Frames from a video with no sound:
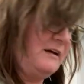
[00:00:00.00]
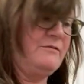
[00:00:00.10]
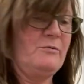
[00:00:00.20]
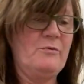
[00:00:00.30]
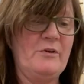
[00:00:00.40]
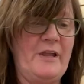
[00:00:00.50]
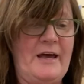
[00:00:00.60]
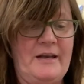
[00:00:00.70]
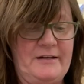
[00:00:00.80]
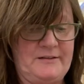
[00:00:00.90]
I have a Wool
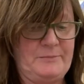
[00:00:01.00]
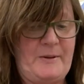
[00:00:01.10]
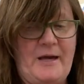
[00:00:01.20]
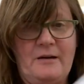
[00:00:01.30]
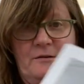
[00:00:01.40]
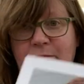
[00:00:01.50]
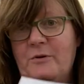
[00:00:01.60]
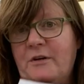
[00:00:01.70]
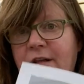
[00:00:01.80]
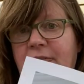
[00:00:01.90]
Addicts pattern
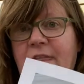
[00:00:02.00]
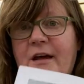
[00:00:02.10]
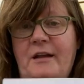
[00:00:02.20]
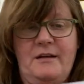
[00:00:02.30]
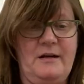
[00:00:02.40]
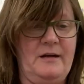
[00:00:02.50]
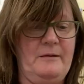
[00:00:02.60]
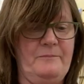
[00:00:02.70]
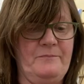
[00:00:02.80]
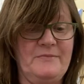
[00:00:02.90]
book that
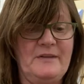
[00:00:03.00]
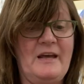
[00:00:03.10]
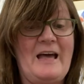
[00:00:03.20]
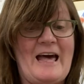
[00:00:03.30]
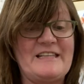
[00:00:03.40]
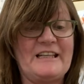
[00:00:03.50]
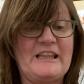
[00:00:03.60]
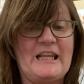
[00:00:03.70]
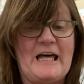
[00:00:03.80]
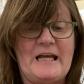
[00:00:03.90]
um, has a
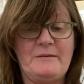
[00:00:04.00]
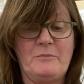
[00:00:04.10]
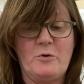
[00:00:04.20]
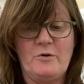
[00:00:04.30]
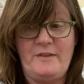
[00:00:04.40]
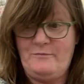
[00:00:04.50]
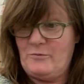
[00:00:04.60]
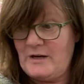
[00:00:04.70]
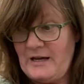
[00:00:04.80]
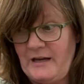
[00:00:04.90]
lot more than
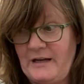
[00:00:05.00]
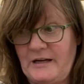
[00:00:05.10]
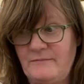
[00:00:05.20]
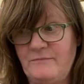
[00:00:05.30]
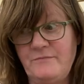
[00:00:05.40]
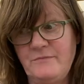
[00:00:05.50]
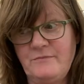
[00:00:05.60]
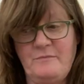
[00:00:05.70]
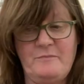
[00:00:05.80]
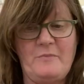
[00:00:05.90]
what I
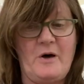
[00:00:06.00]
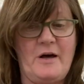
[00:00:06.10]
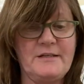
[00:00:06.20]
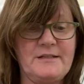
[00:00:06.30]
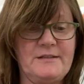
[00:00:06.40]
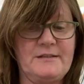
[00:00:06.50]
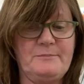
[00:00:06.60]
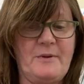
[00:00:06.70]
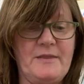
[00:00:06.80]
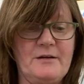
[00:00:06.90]
bought,
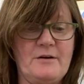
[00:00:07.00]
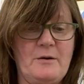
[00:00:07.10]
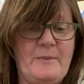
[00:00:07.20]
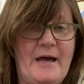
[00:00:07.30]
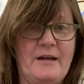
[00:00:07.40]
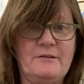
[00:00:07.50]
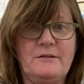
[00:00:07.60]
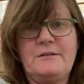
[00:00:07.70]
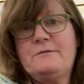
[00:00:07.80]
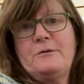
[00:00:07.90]
but there are
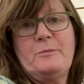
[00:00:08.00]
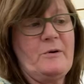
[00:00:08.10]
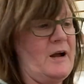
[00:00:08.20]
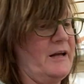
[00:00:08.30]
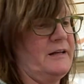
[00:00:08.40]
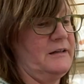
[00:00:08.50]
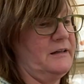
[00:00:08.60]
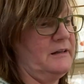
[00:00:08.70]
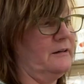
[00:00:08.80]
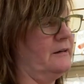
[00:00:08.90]
patterns for Pride in
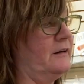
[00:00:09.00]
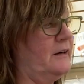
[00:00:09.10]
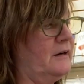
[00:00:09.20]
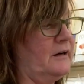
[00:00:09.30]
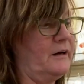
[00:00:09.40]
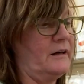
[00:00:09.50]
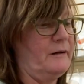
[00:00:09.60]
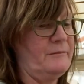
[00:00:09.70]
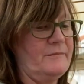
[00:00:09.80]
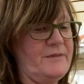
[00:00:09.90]
here.
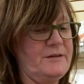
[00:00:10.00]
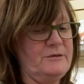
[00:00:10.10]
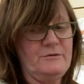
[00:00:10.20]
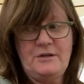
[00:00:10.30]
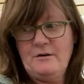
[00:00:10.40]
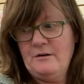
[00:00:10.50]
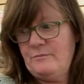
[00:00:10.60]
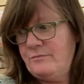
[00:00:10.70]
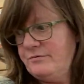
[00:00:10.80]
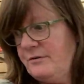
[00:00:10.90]
Um, the new yarn
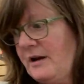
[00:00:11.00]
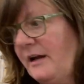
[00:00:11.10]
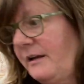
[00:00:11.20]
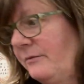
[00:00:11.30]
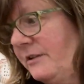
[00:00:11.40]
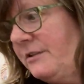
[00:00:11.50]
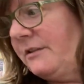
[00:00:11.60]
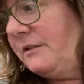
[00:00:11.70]
Pride, which